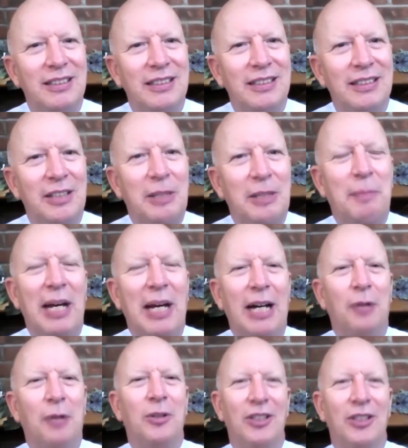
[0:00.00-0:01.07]
The
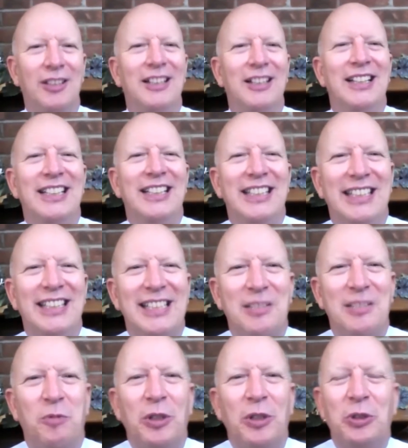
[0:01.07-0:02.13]
power is
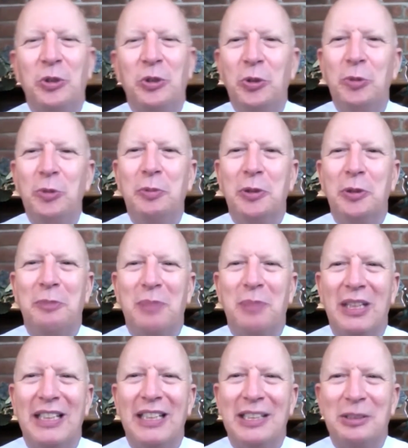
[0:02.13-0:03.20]
what you put
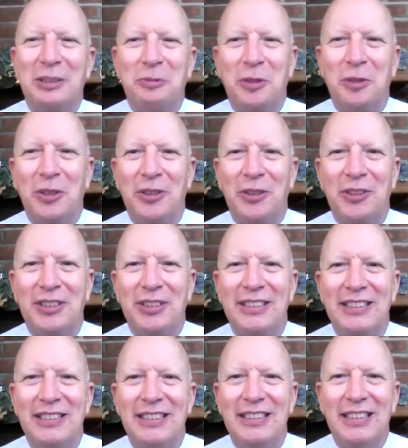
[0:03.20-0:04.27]
behind the word."
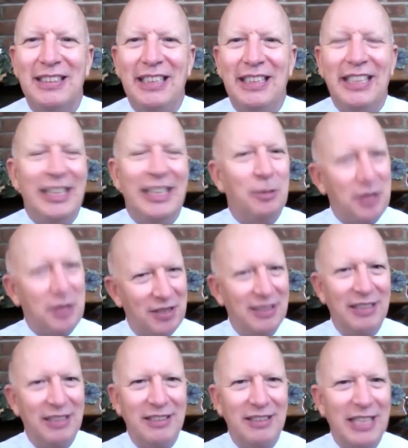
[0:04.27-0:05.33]
It was a
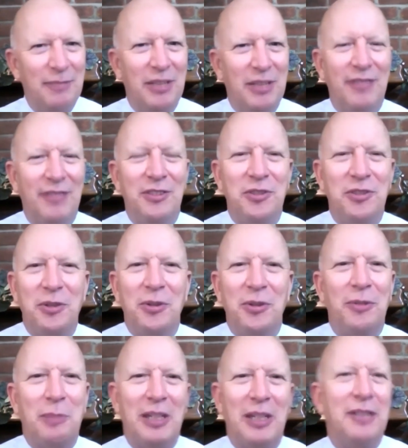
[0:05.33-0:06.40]
nickname given to her
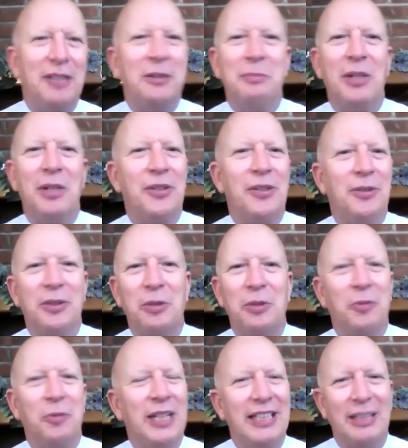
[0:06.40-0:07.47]
by her mother in a
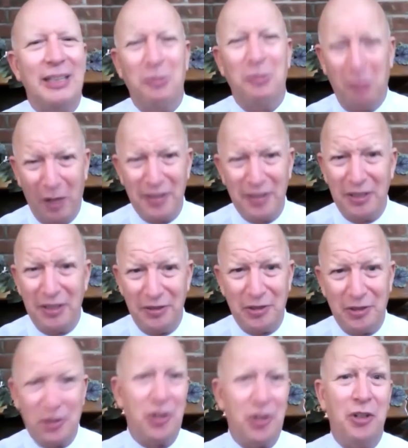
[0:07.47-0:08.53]
way that wasn't
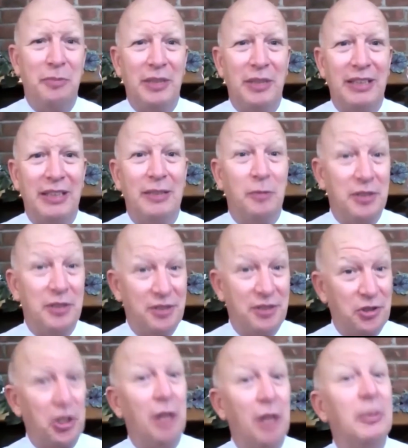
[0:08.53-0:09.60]
charming. It was
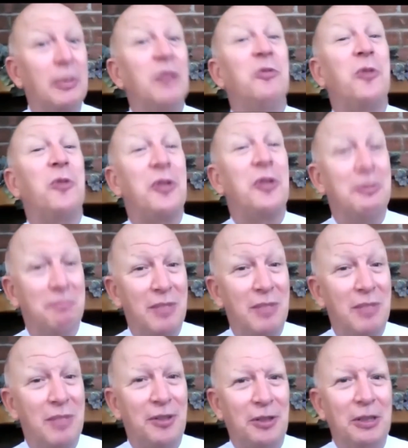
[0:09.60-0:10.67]
charming for the
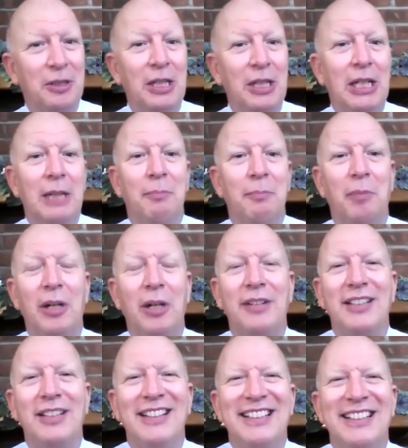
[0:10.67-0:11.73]
mother, but
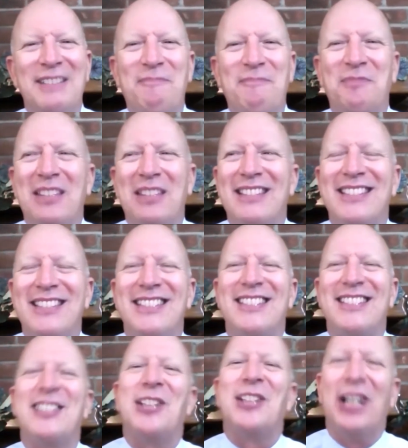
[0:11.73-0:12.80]

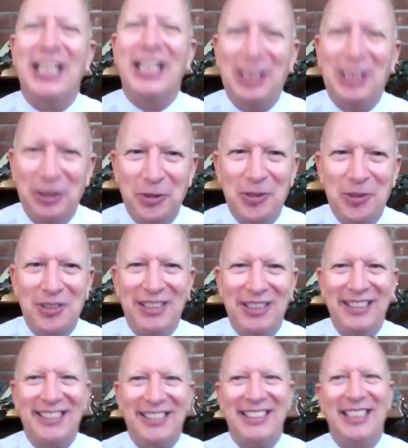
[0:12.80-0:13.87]
society used it
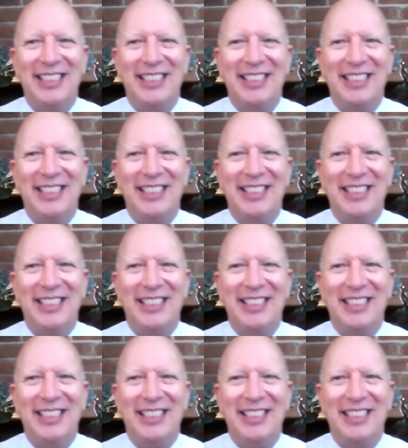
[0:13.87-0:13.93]
in